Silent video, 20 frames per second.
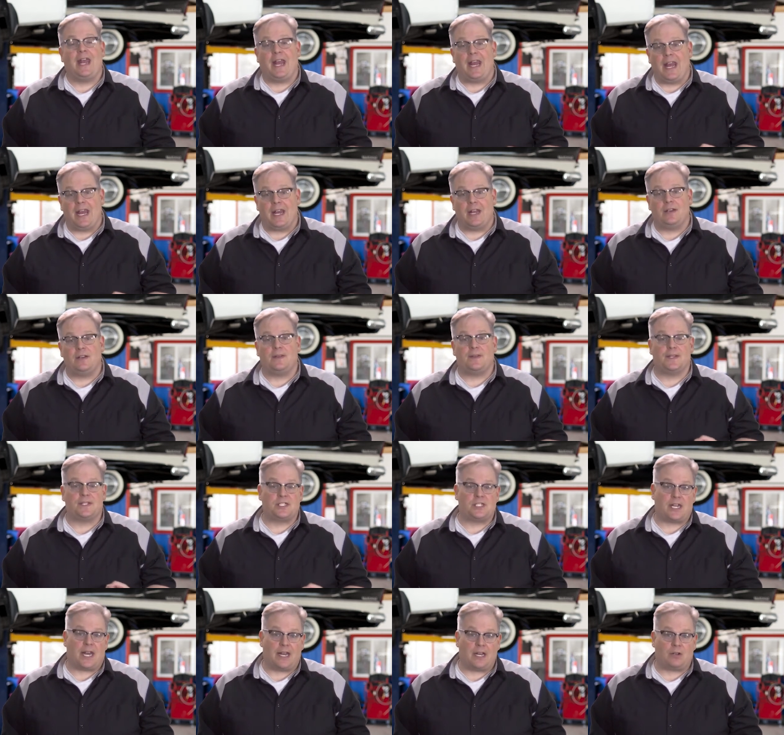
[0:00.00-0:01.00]
and the
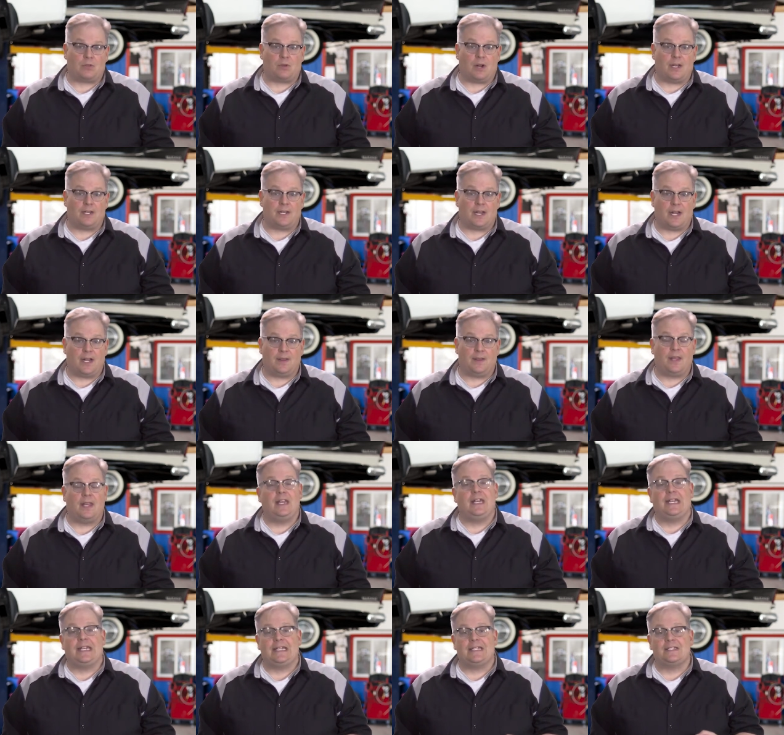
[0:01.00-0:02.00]
static ride height
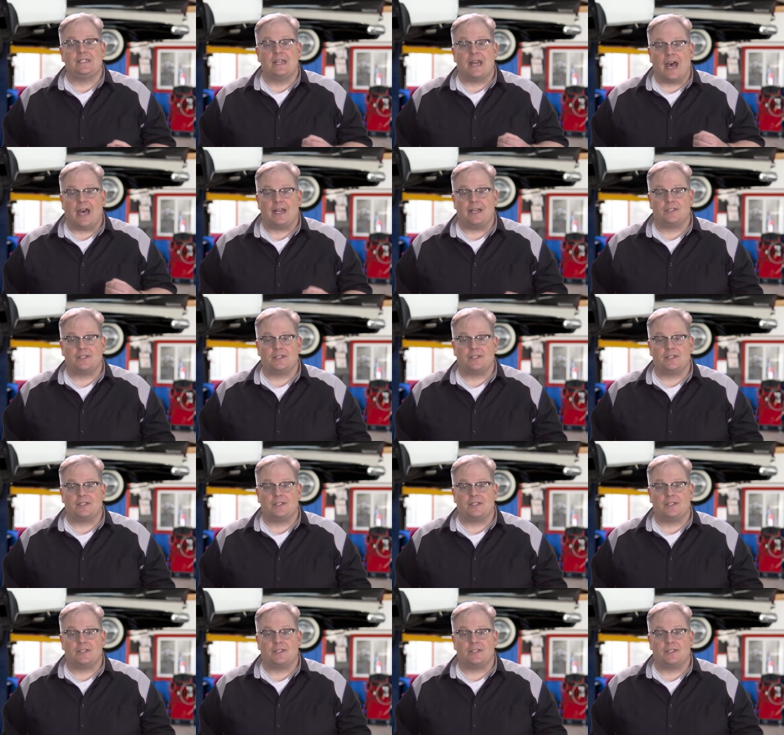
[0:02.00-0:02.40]
is not